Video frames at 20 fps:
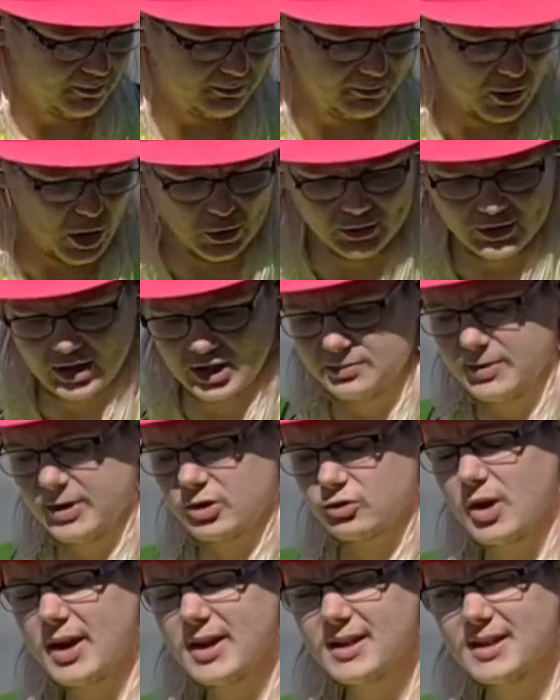noticing it's
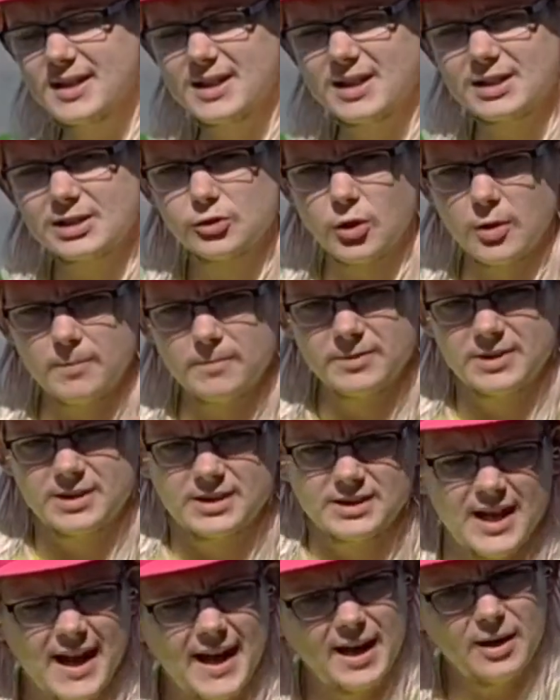being drained, it'll drop
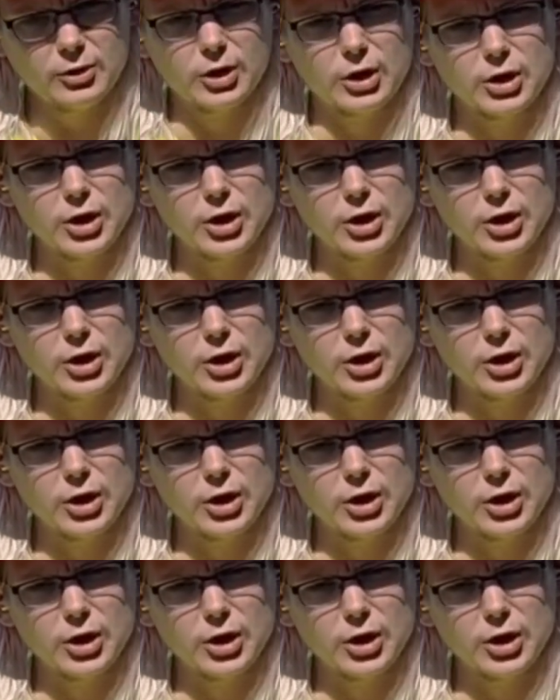down a